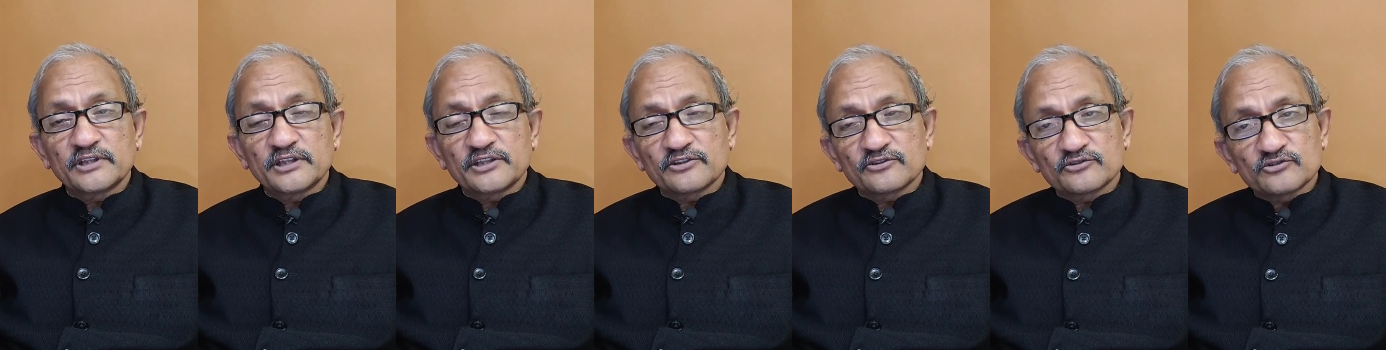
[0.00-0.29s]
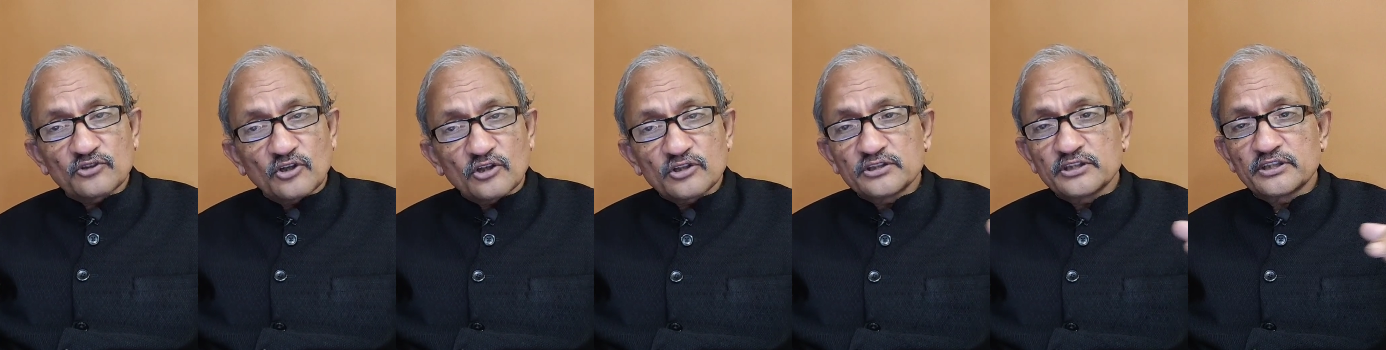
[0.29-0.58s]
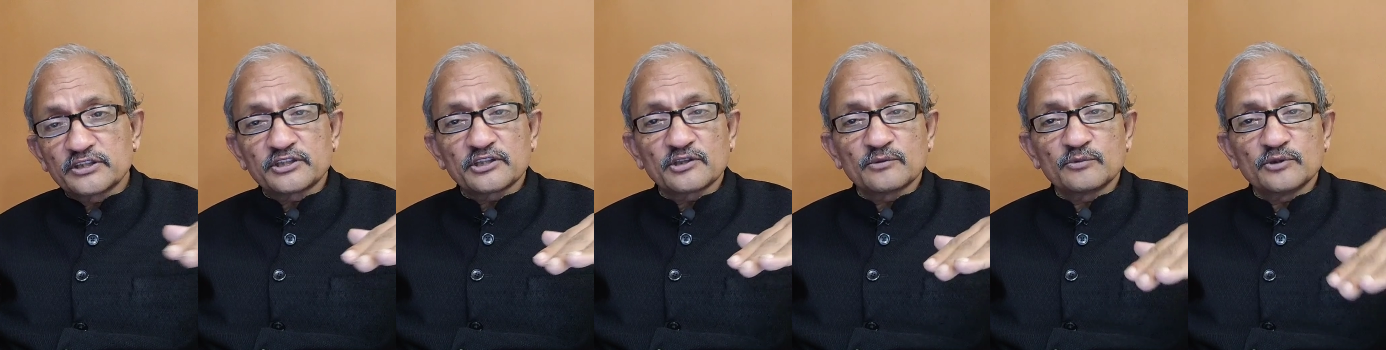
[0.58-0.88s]
It is not
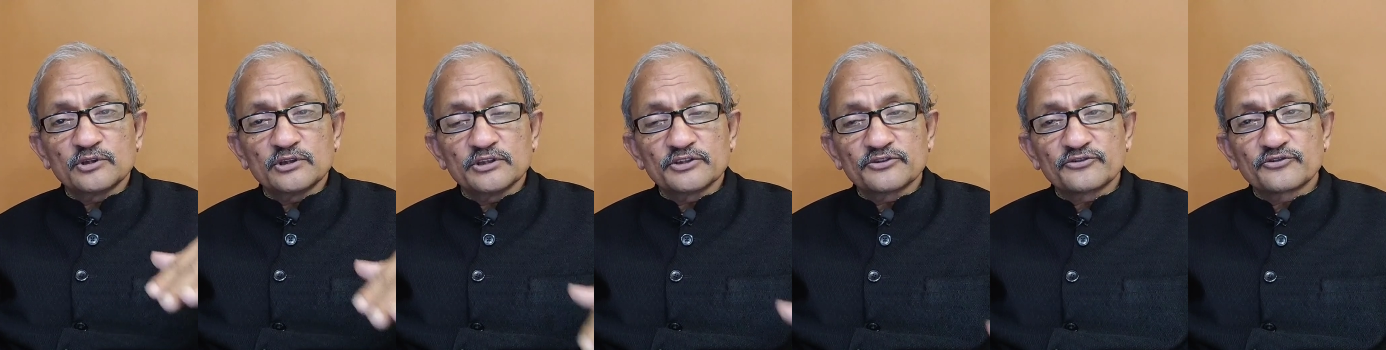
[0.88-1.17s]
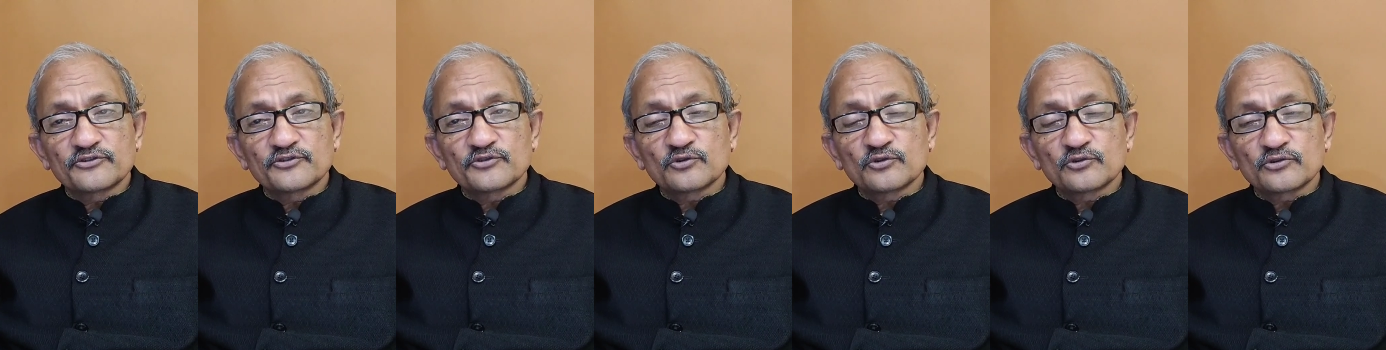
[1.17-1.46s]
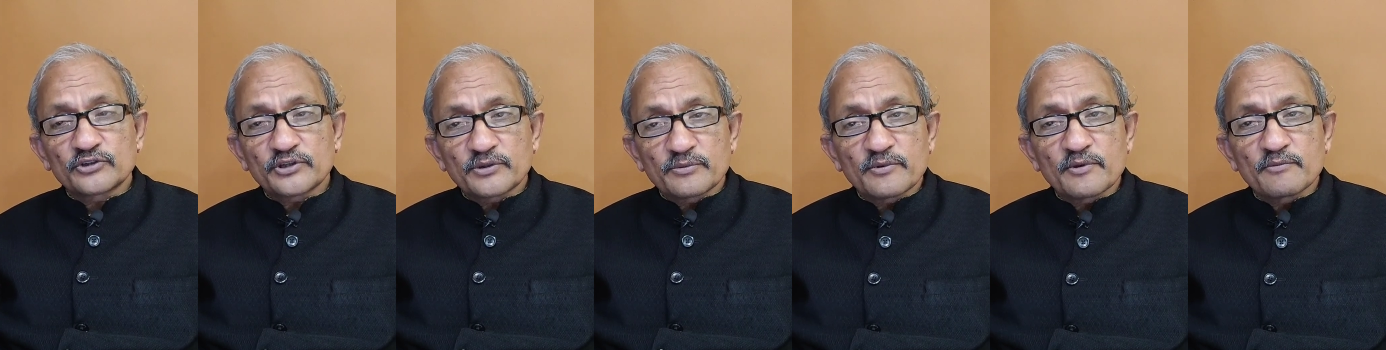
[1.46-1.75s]
the turbulence.
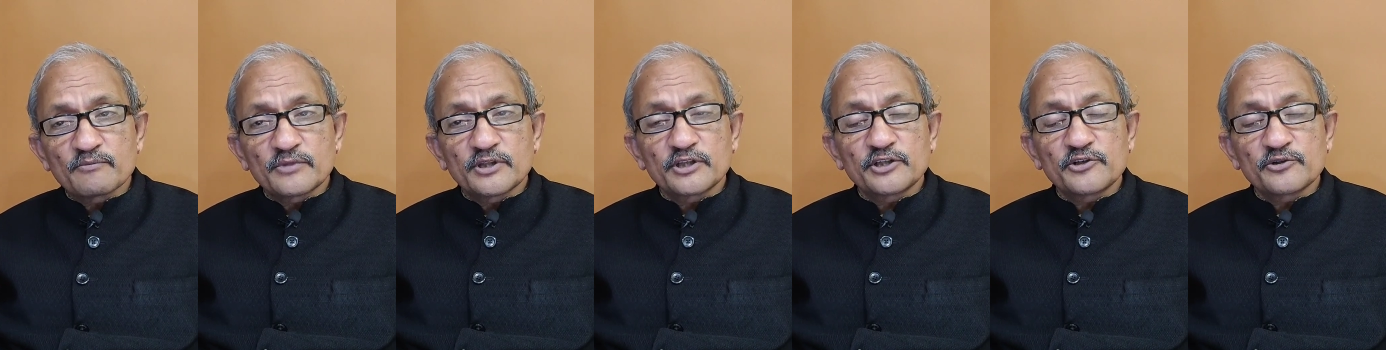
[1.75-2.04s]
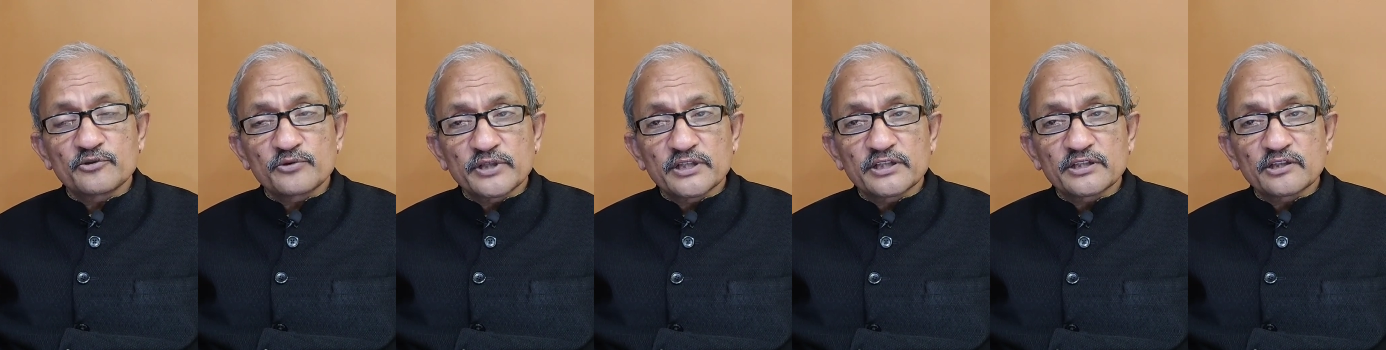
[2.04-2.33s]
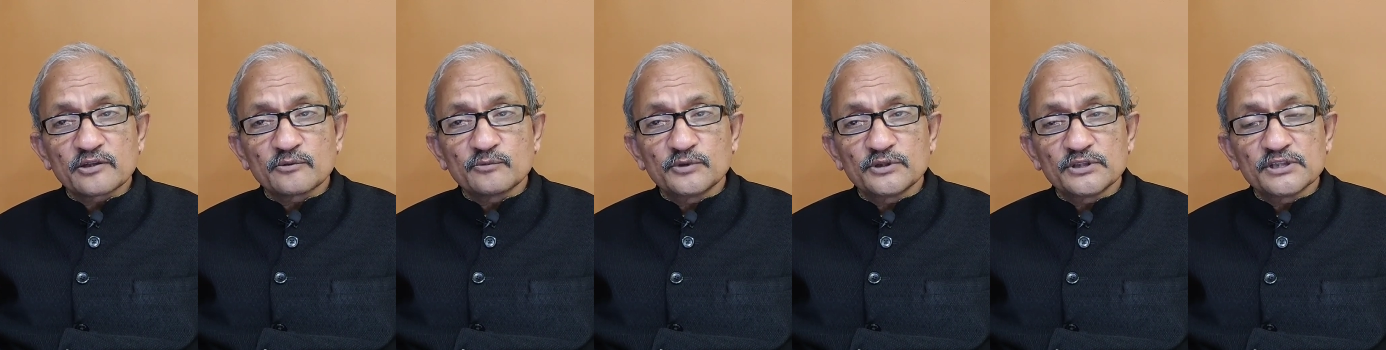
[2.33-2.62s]
So remember, during
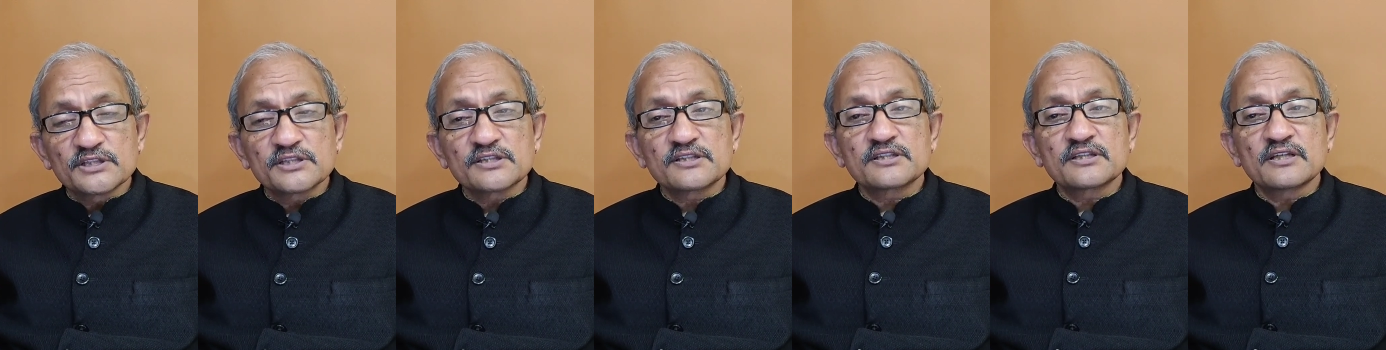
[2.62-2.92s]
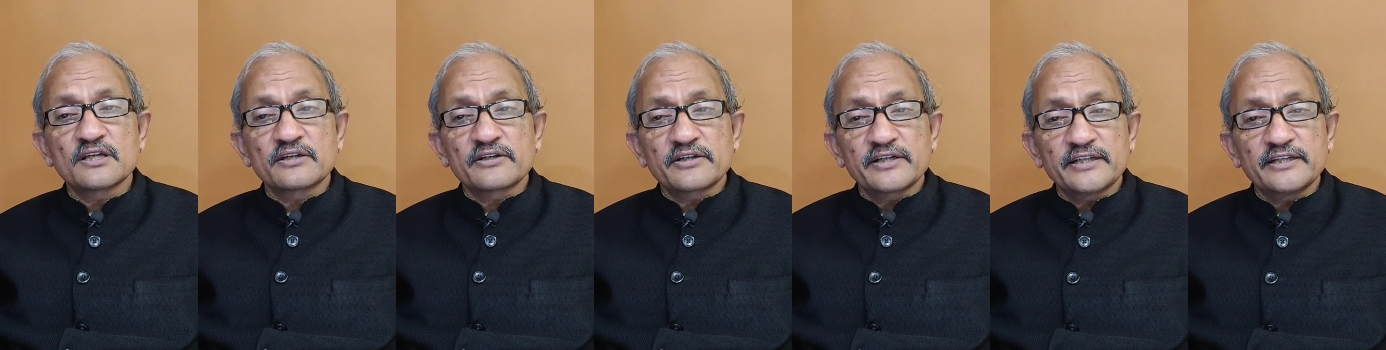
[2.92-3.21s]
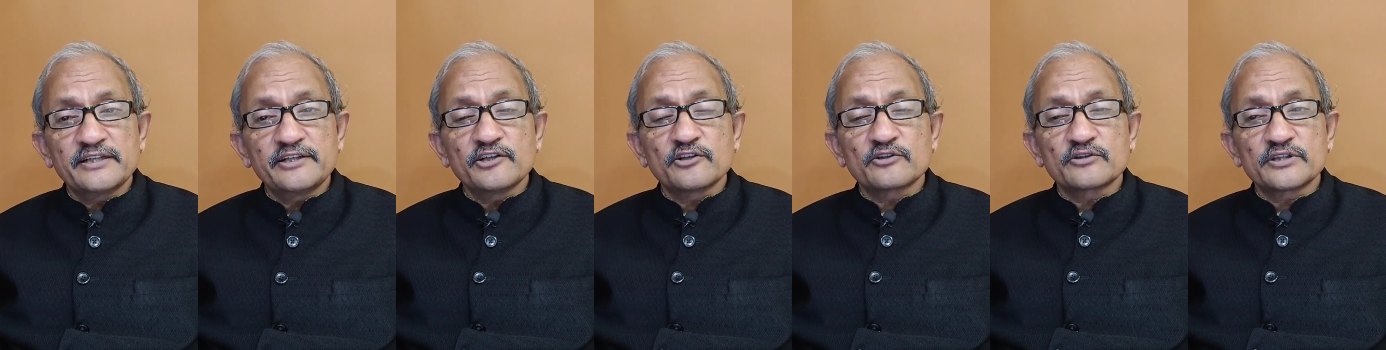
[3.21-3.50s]
turbulence,
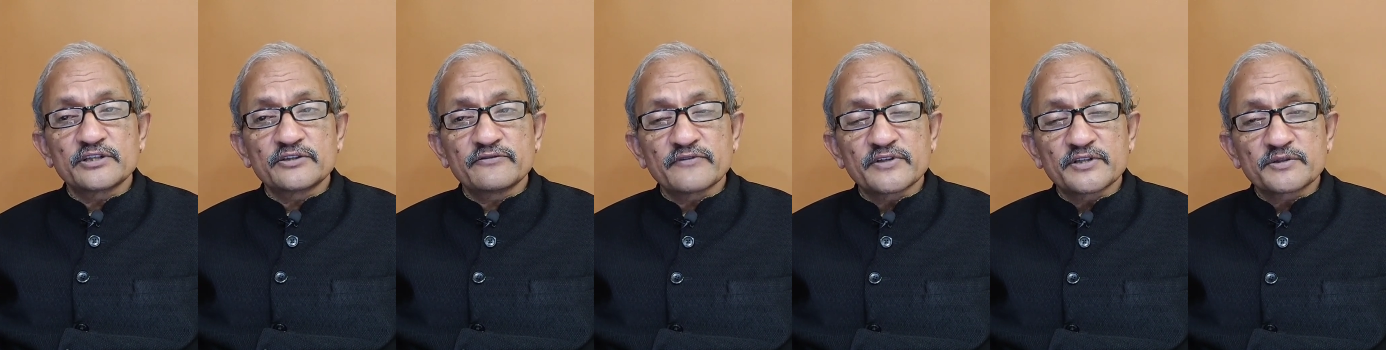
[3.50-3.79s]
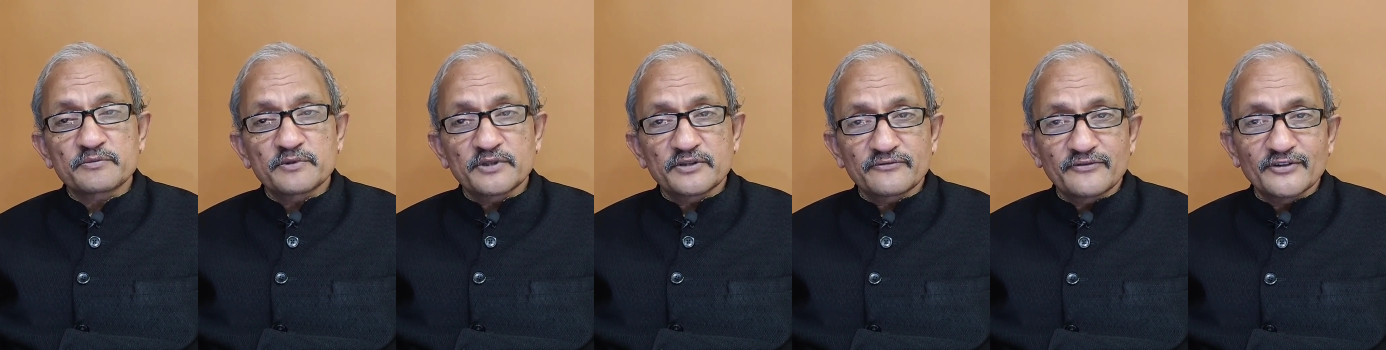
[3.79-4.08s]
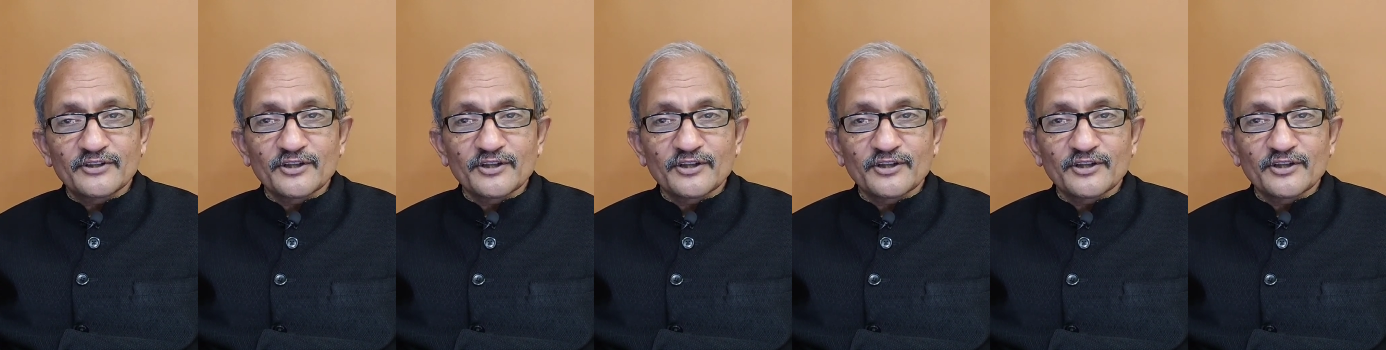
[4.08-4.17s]
read your investment